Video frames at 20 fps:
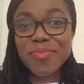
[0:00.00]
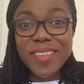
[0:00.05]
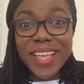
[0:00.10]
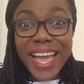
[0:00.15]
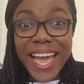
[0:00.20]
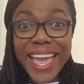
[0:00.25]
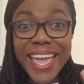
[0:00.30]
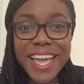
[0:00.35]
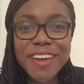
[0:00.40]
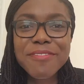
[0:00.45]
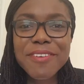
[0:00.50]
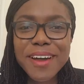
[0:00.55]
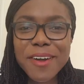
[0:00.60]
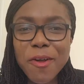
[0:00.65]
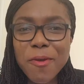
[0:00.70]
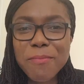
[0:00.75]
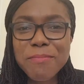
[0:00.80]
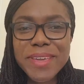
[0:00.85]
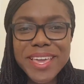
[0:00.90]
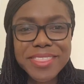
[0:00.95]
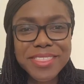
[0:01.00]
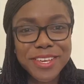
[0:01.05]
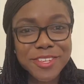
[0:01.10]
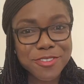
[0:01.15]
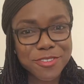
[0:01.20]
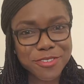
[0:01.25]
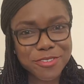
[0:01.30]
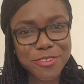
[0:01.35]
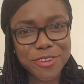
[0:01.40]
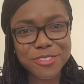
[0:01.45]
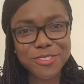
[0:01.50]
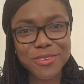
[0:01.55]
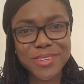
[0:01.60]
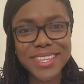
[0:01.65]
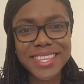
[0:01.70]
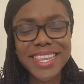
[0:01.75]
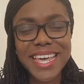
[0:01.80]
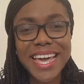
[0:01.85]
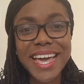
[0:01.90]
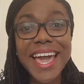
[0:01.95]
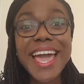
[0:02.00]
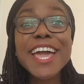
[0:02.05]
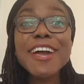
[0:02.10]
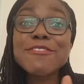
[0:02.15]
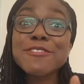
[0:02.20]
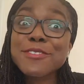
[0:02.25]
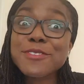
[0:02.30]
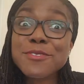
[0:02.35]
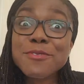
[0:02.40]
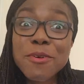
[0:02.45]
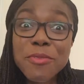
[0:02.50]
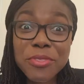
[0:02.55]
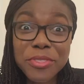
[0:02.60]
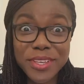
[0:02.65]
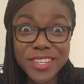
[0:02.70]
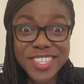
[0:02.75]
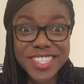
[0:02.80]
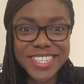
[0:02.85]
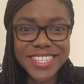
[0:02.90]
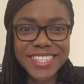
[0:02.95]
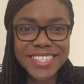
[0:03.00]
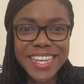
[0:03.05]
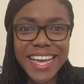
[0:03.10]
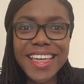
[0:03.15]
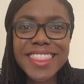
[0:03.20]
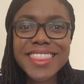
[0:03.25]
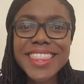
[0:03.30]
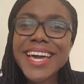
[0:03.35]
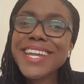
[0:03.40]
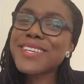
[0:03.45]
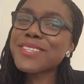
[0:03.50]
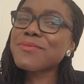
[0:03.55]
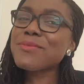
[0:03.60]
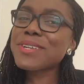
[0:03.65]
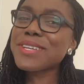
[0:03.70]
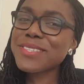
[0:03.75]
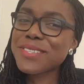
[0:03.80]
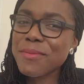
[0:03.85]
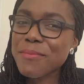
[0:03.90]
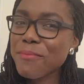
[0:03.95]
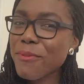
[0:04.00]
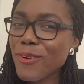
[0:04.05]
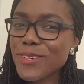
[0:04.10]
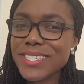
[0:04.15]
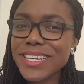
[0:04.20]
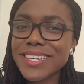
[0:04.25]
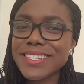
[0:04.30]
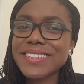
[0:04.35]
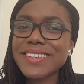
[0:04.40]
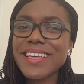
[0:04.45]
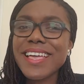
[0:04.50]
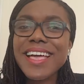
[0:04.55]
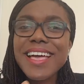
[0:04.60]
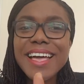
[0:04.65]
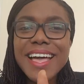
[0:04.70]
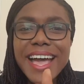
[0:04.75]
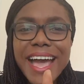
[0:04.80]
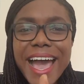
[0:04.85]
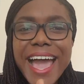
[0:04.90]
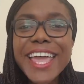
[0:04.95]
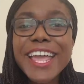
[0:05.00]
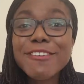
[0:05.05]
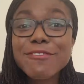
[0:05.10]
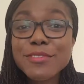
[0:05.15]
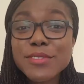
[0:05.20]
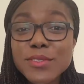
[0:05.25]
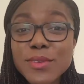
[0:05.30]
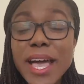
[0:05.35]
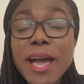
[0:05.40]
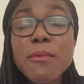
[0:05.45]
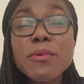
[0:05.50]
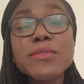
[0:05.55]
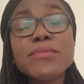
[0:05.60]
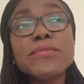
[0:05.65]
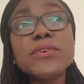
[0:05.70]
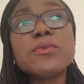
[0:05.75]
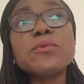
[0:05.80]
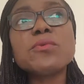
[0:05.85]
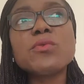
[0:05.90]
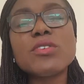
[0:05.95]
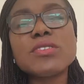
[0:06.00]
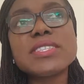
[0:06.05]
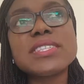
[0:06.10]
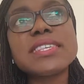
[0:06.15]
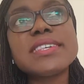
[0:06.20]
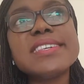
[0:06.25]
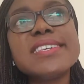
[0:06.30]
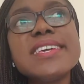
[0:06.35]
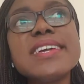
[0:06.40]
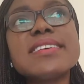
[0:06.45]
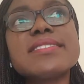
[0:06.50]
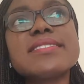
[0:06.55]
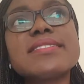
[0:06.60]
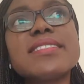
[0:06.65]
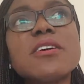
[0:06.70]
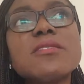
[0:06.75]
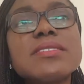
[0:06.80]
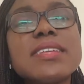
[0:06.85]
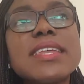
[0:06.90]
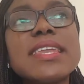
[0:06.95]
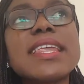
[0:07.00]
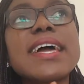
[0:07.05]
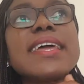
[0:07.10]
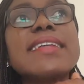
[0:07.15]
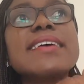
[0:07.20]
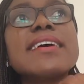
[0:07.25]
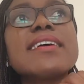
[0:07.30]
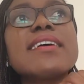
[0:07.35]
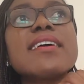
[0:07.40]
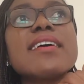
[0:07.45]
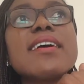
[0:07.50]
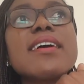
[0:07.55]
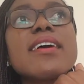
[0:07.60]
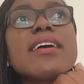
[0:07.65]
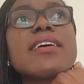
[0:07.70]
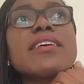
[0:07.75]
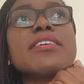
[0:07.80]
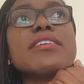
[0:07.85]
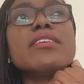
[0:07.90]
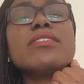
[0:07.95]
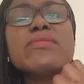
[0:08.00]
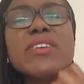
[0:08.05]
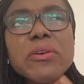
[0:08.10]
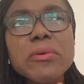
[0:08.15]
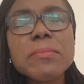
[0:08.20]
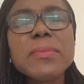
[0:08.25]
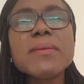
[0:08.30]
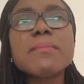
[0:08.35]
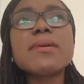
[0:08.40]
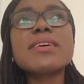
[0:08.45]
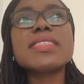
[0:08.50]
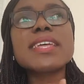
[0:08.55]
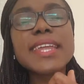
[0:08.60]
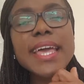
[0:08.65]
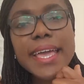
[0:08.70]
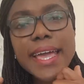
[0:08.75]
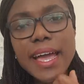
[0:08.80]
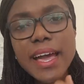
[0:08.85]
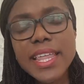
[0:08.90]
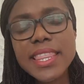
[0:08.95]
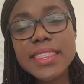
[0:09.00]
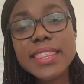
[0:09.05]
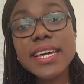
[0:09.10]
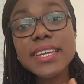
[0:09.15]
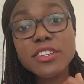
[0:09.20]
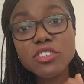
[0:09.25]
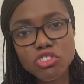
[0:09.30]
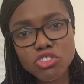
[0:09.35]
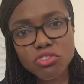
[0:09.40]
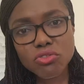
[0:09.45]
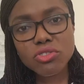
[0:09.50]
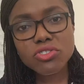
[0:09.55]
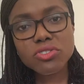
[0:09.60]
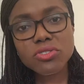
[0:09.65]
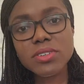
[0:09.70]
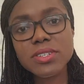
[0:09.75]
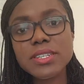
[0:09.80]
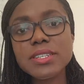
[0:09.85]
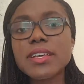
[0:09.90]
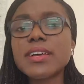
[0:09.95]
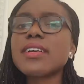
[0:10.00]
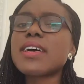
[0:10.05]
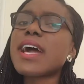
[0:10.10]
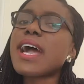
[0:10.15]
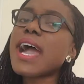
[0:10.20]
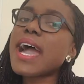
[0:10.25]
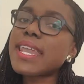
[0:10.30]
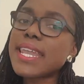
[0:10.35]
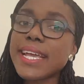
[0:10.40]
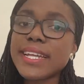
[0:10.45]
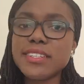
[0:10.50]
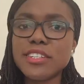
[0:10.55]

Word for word: said, I have obeyed the instruction. I have sown the seed, and that is what is important. I have I would feel worse years down the line if I remember that I had that instruction and I